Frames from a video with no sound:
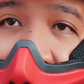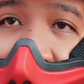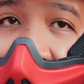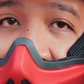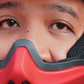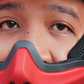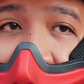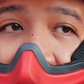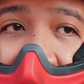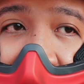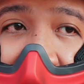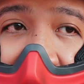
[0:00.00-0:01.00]
It's
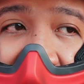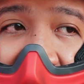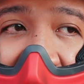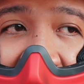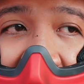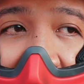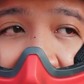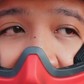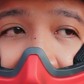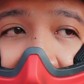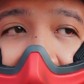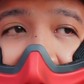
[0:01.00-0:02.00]
actually it's snuggling
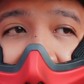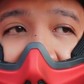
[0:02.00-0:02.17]
my head.